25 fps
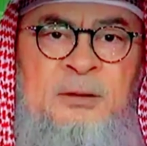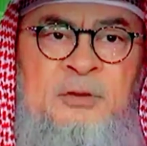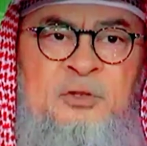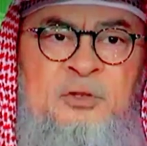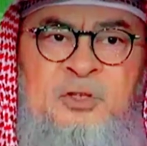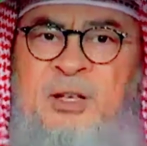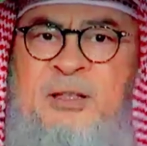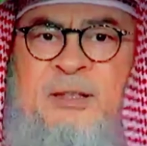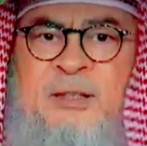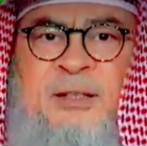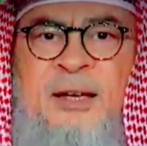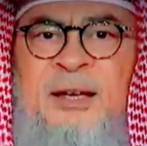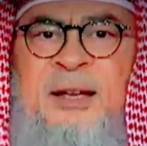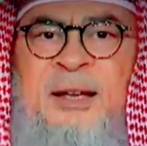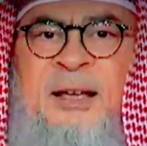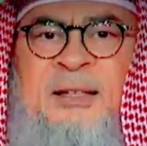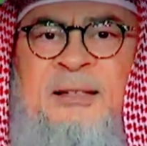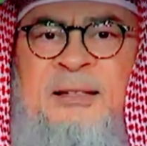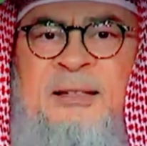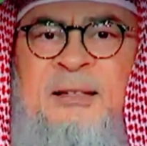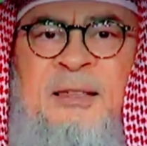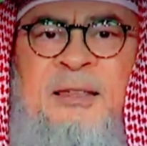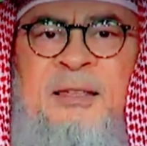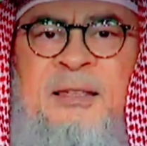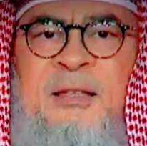Shaitan
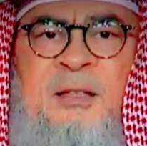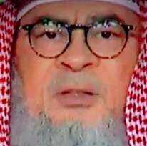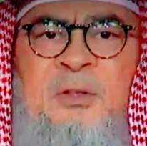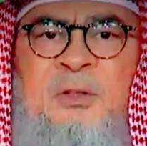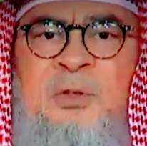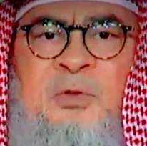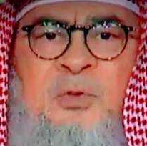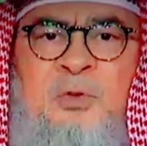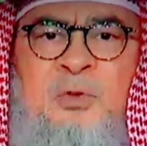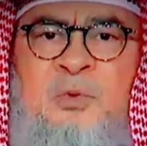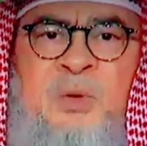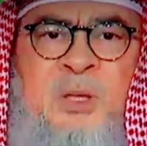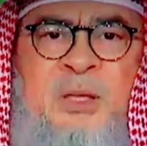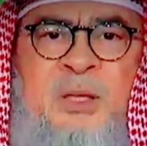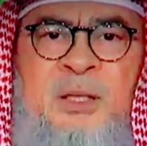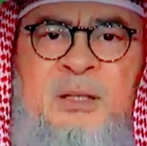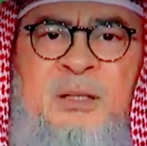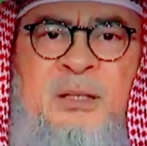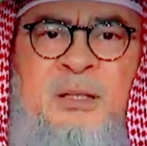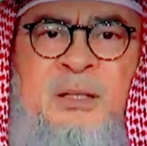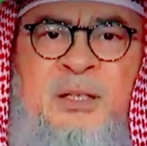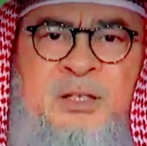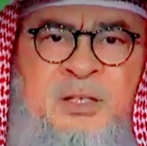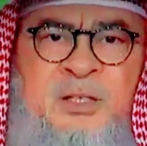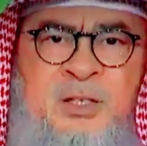has nothing to do with
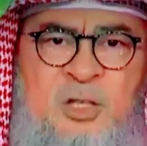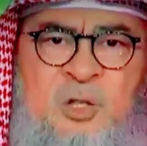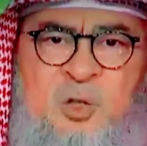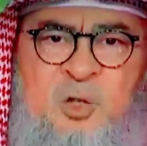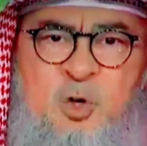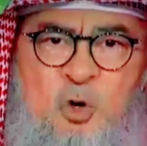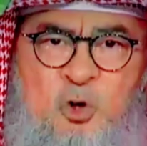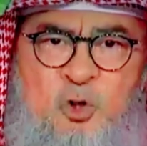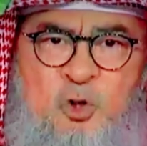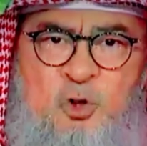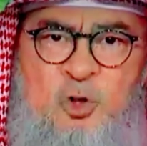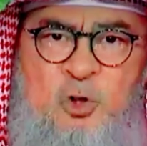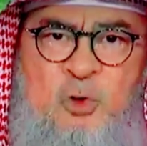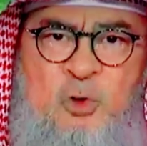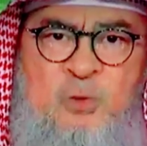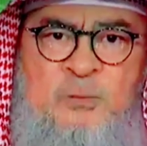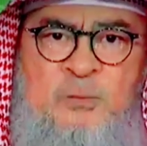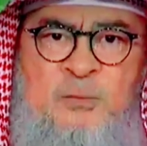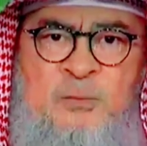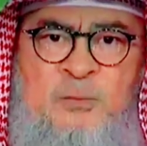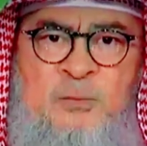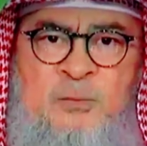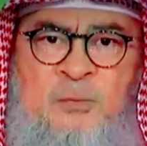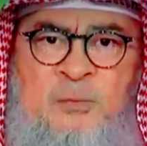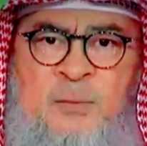it. He just calls you
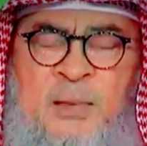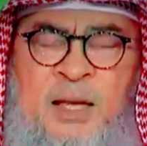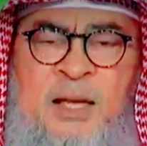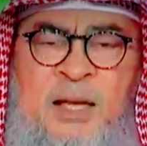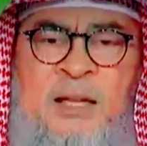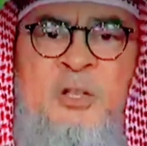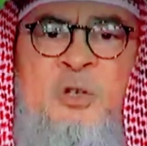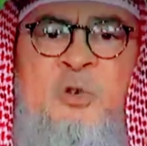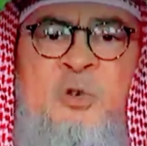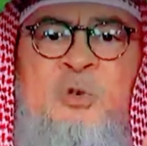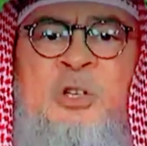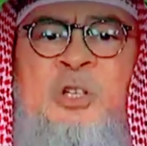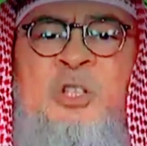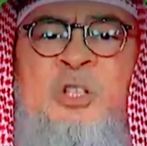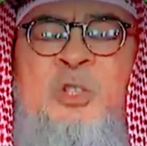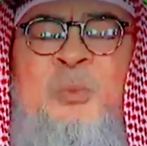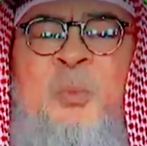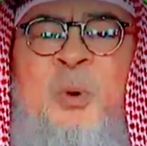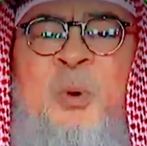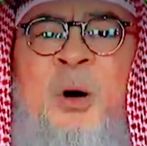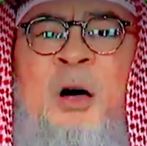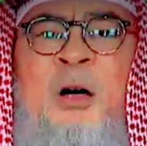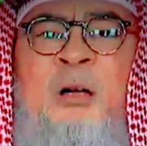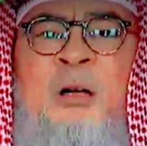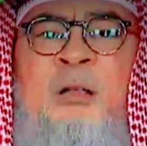and you
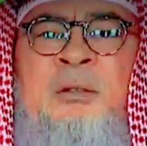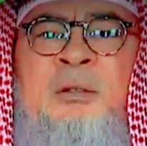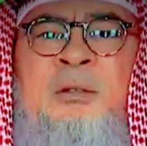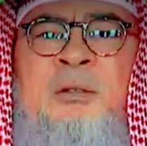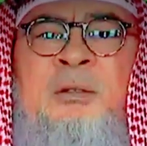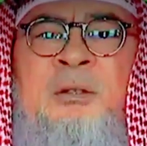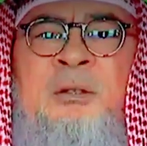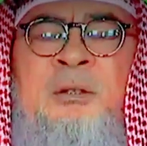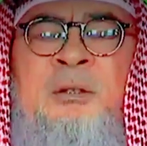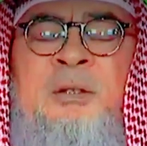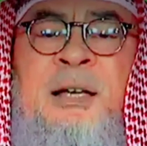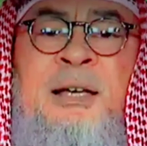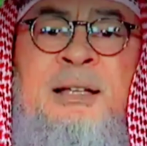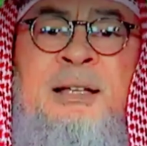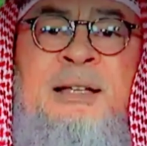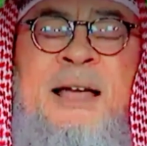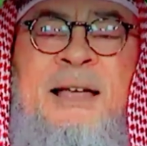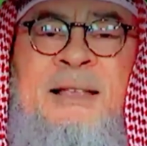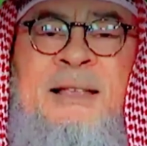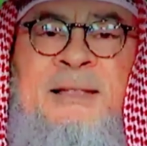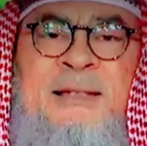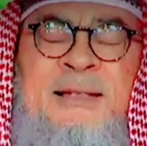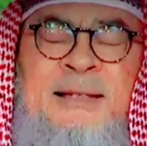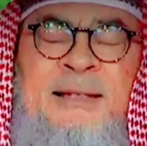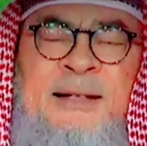respond and
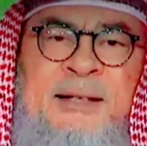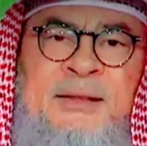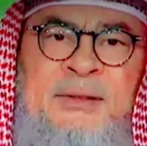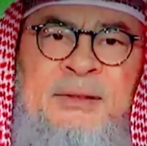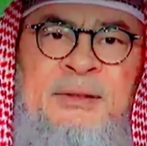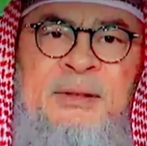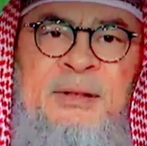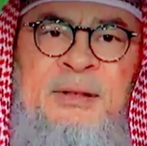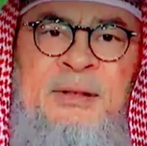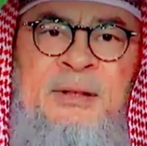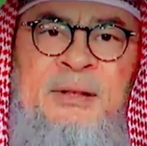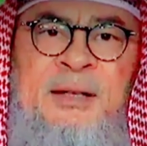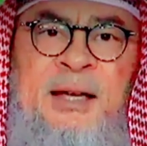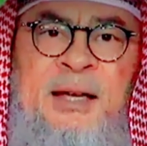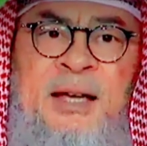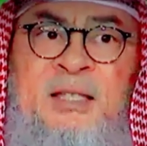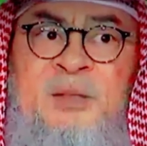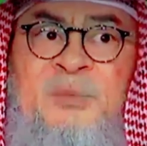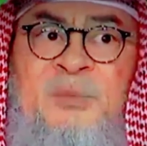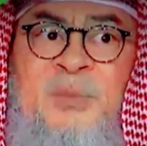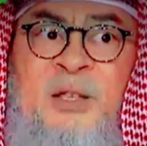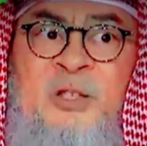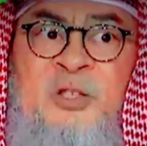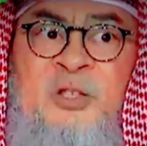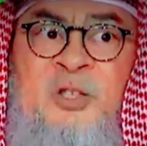answer it.
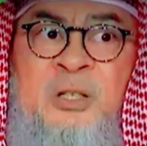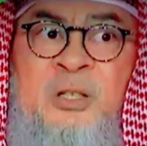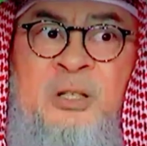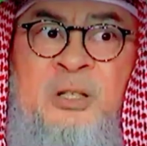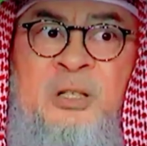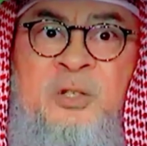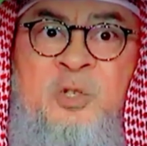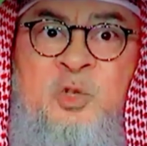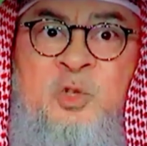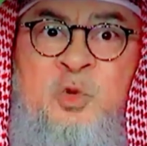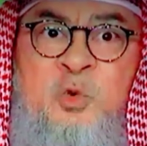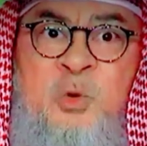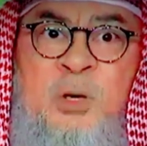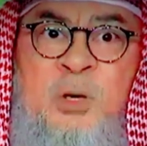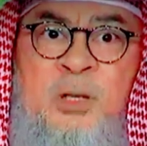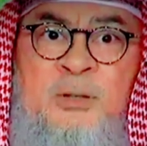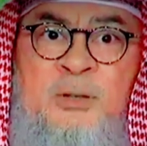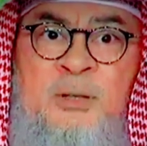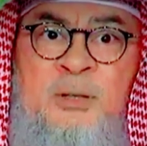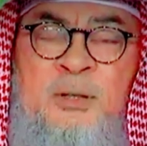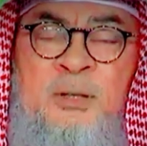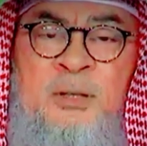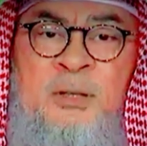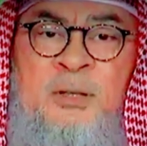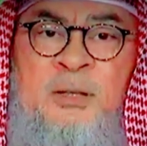As mentioned in Surah
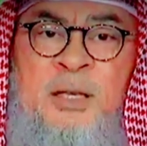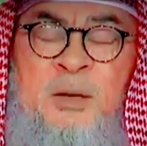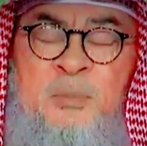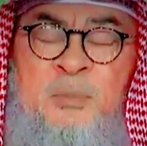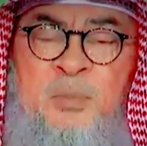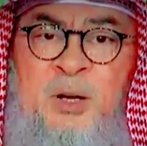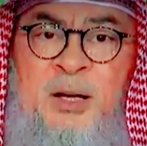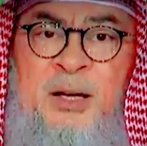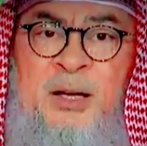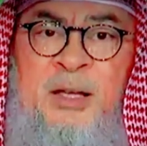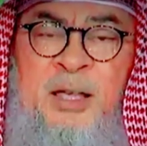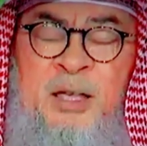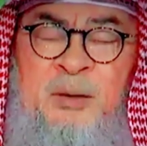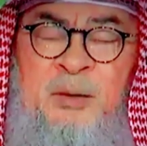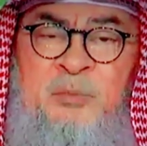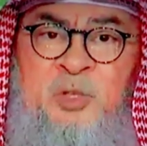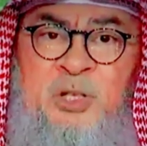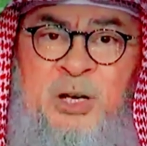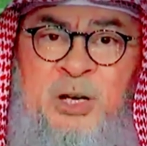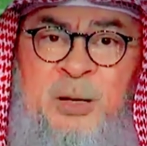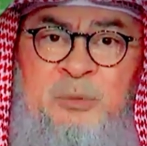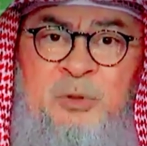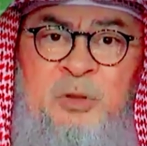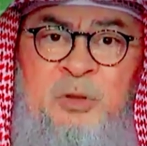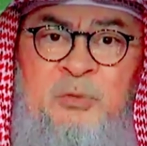Ibrahim,
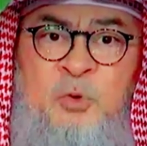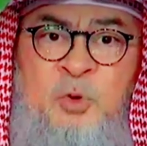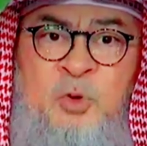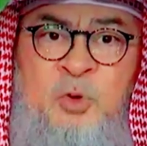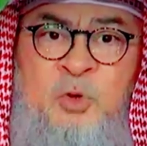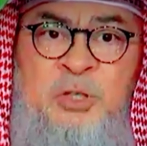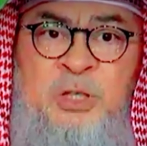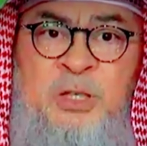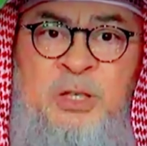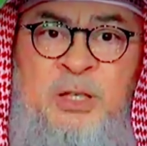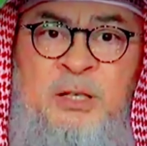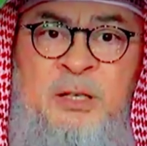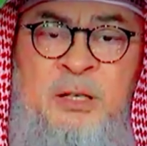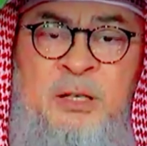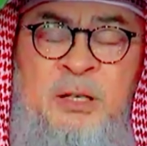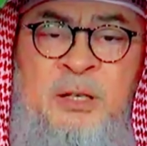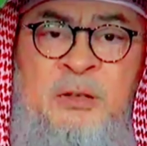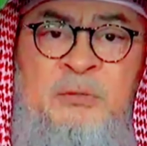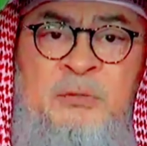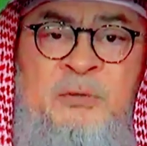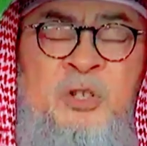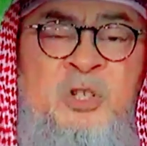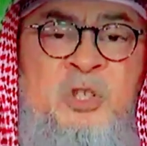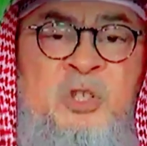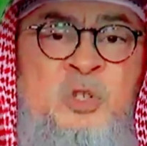chapter 14,
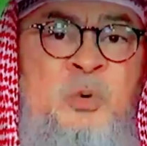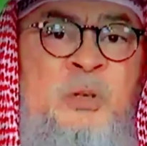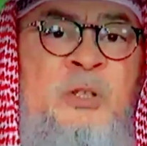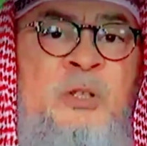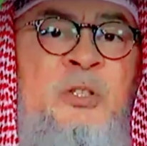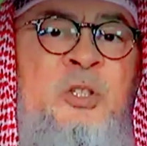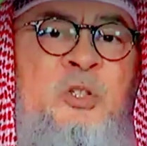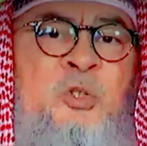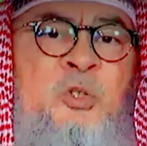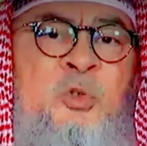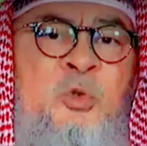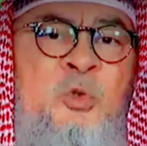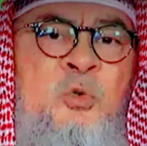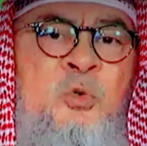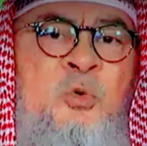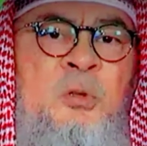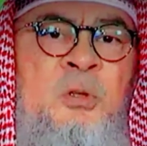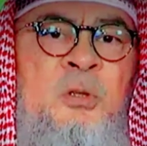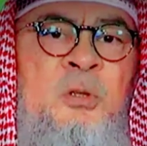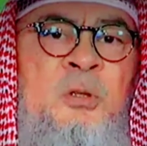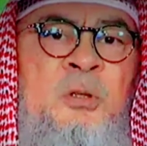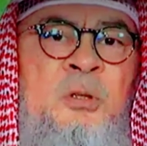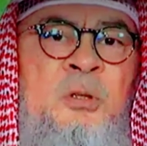verse 22,